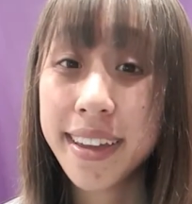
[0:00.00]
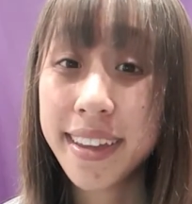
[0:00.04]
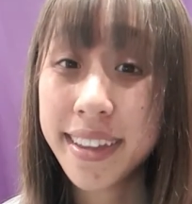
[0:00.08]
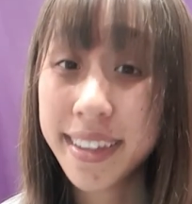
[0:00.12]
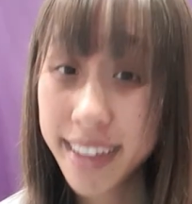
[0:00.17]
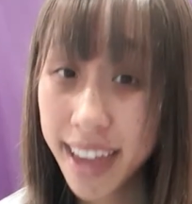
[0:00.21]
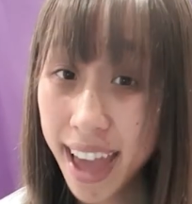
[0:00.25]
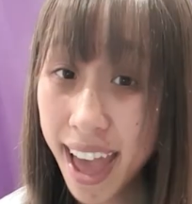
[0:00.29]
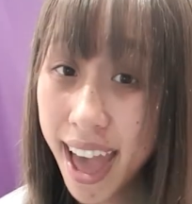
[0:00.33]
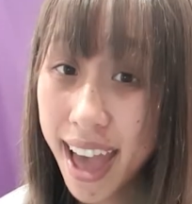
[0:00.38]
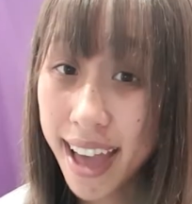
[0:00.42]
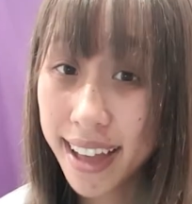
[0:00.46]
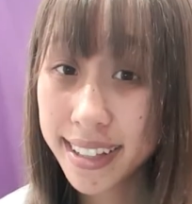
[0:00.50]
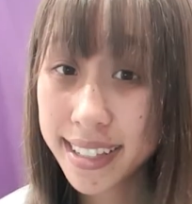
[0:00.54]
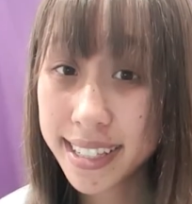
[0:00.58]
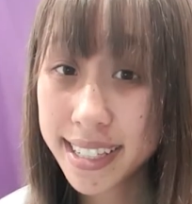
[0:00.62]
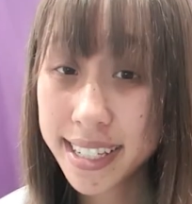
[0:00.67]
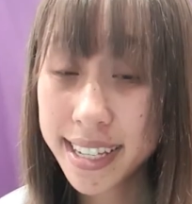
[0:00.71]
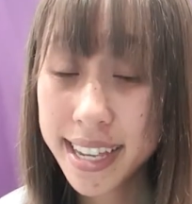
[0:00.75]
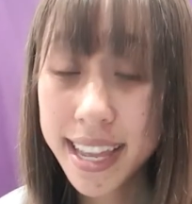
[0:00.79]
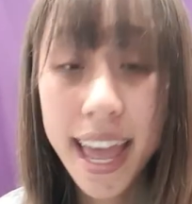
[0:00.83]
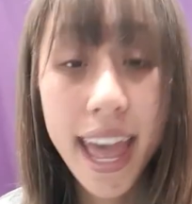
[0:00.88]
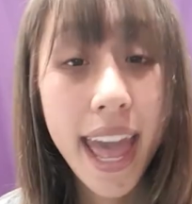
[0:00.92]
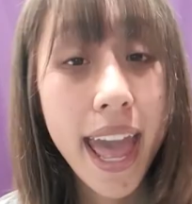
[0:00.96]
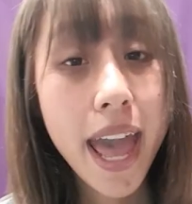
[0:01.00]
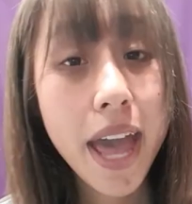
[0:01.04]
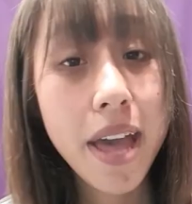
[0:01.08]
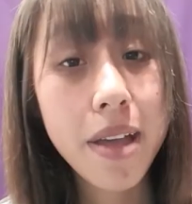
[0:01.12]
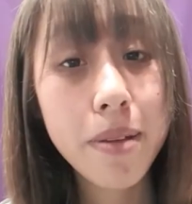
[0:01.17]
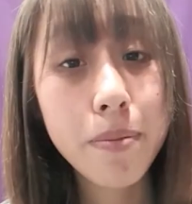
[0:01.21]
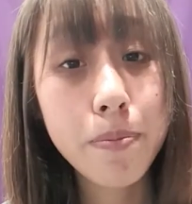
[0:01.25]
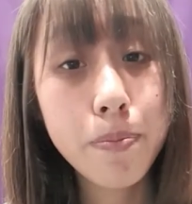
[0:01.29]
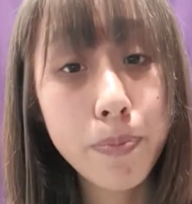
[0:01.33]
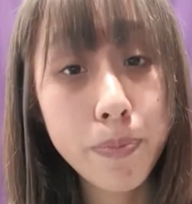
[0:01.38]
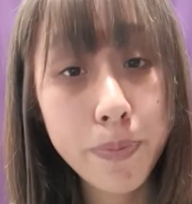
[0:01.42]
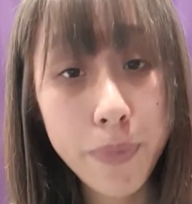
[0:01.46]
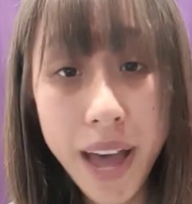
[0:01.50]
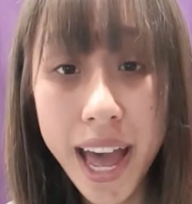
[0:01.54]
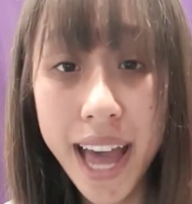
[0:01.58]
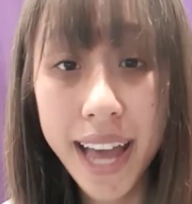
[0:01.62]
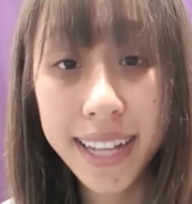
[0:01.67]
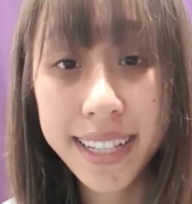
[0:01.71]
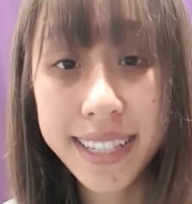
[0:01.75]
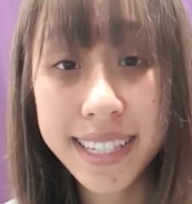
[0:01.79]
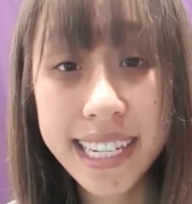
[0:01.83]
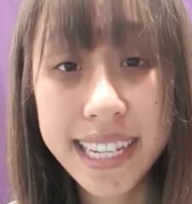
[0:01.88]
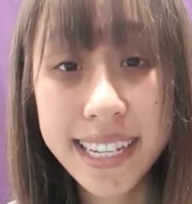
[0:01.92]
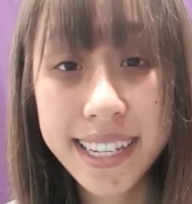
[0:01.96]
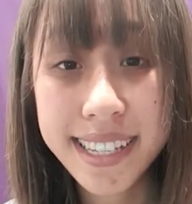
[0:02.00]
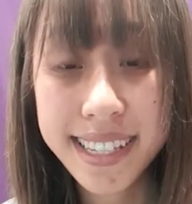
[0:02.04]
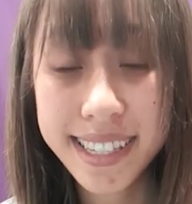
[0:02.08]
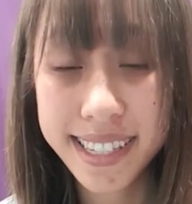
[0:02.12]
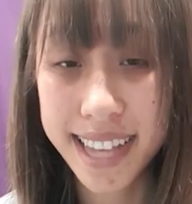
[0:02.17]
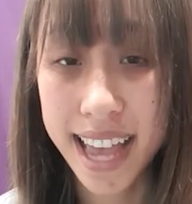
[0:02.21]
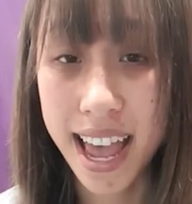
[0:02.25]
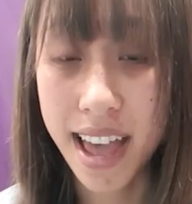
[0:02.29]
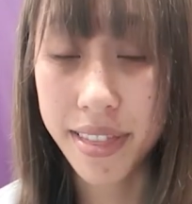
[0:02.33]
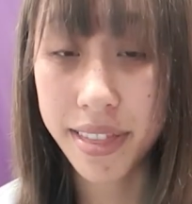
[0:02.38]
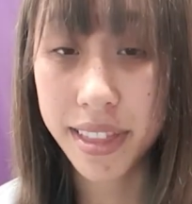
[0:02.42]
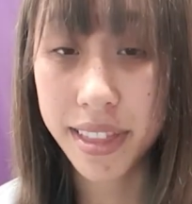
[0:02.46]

Cat and bat sound the